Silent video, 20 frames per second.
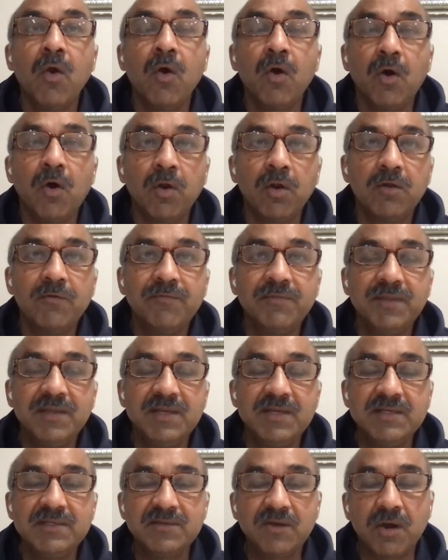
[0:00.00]
All of
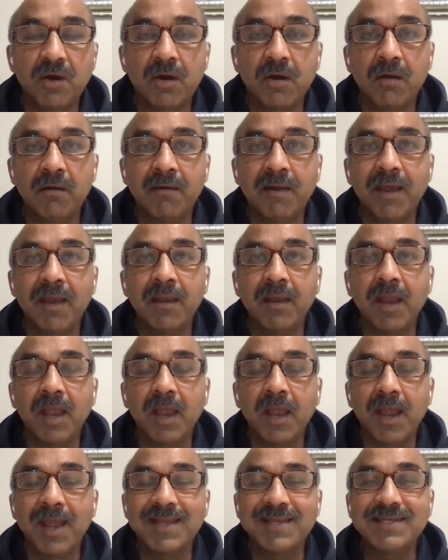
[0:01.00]
these are
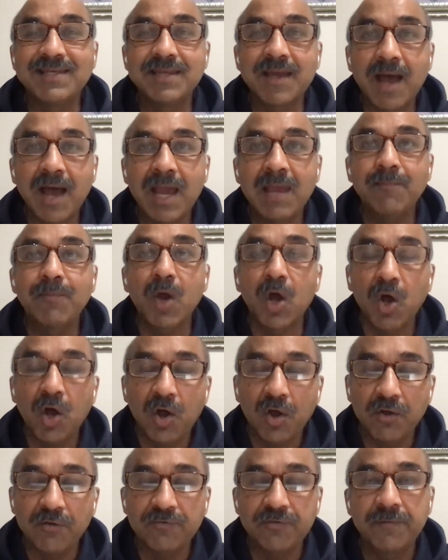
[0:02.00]
a type
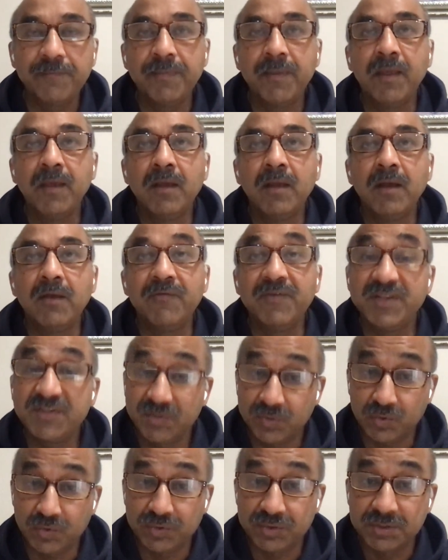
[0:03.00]
of a
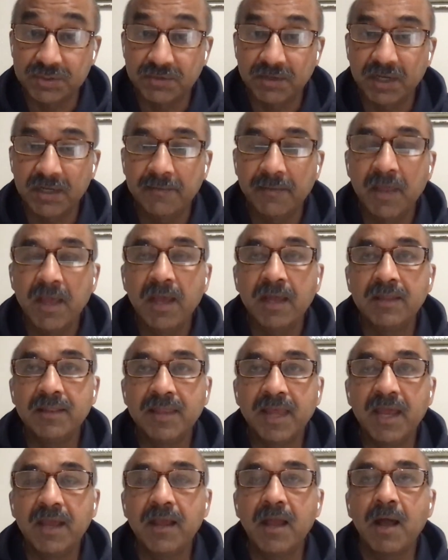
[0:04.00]
resource, right?
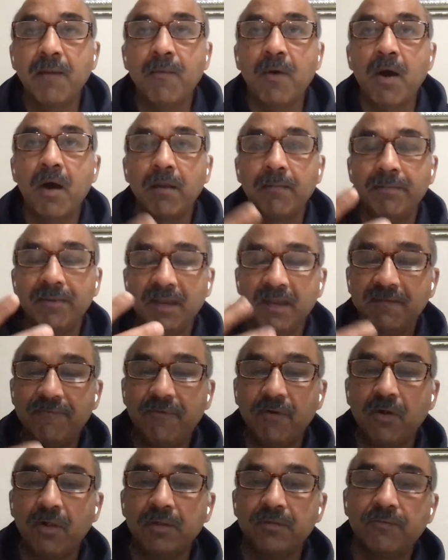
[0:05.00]
They come on
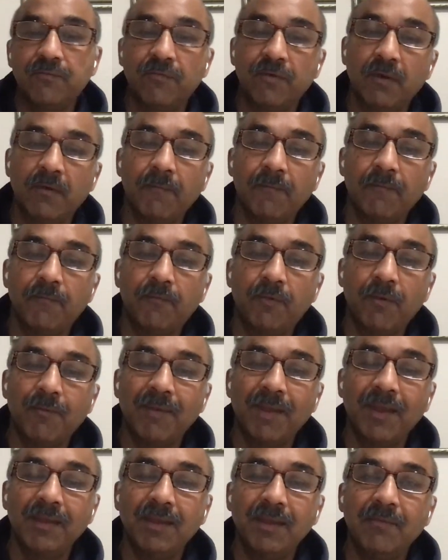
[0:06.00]
default from
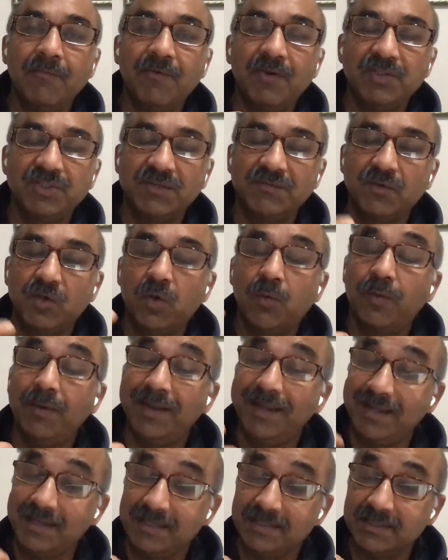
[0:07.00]
any version of
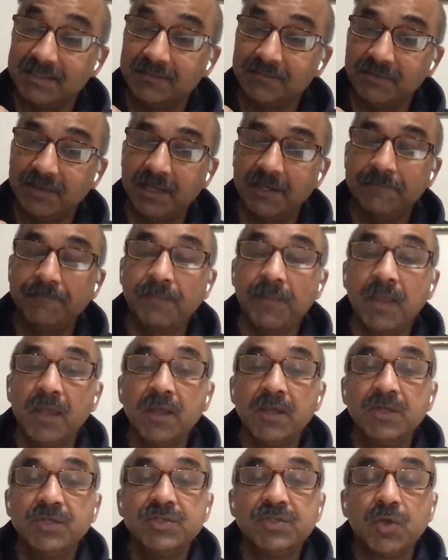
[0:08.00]
Kubernetes, right?
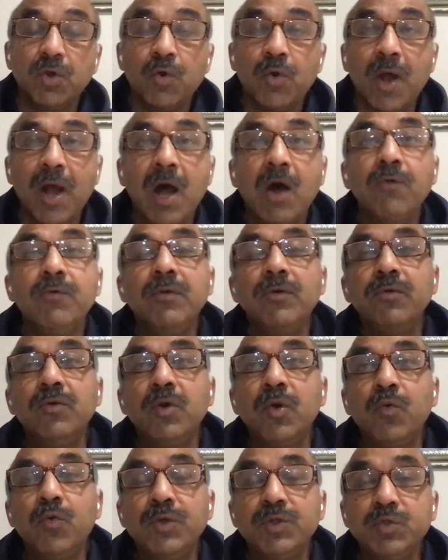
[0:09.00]
So how do you
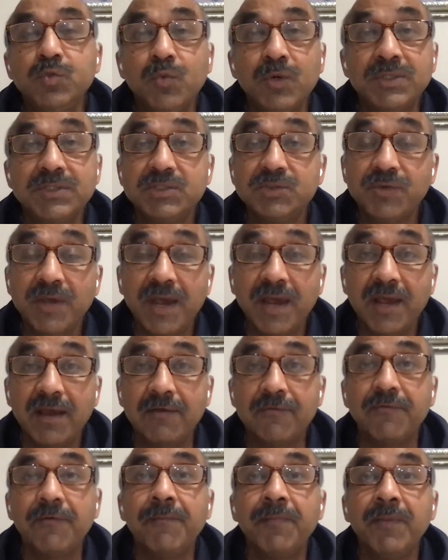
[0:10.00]
know which ones you have?